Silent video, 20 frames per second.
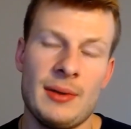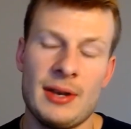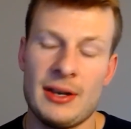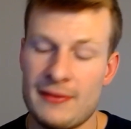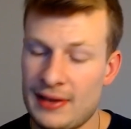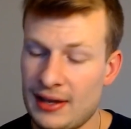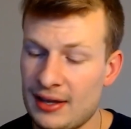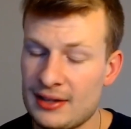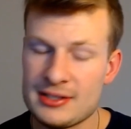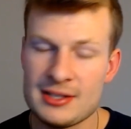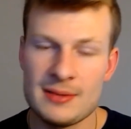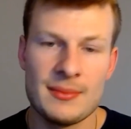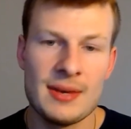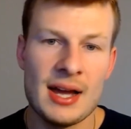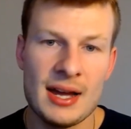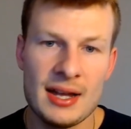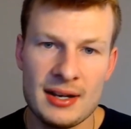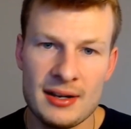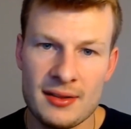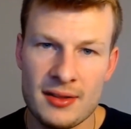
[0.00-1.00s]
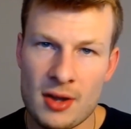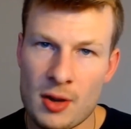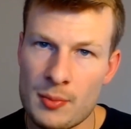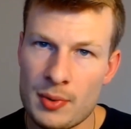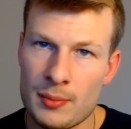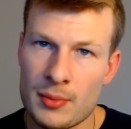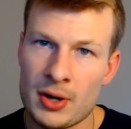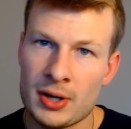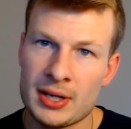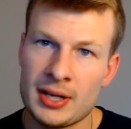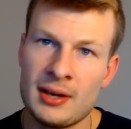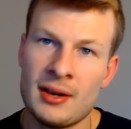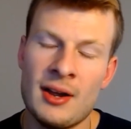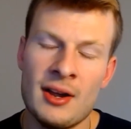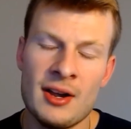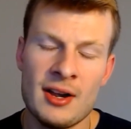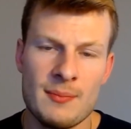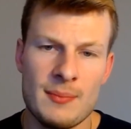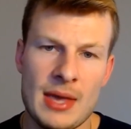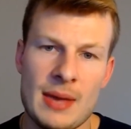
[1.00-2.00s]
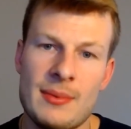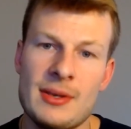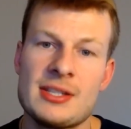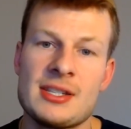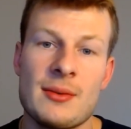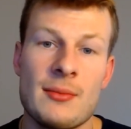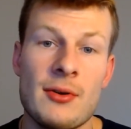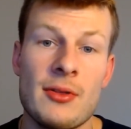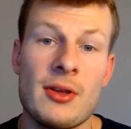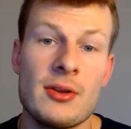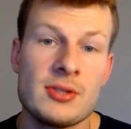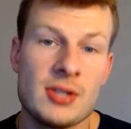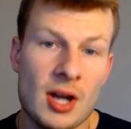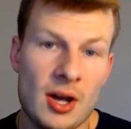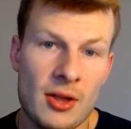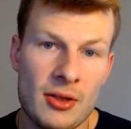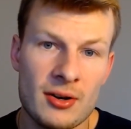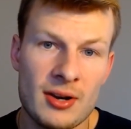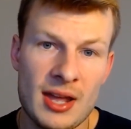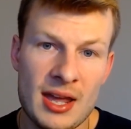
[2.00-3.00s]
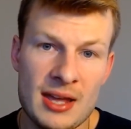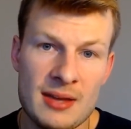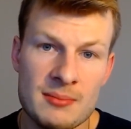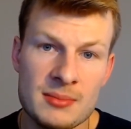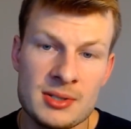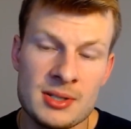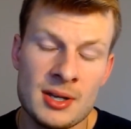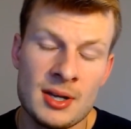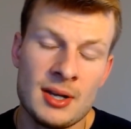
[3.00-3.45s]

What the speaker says: And if he ends up not hitting the open market, maybe some of those other names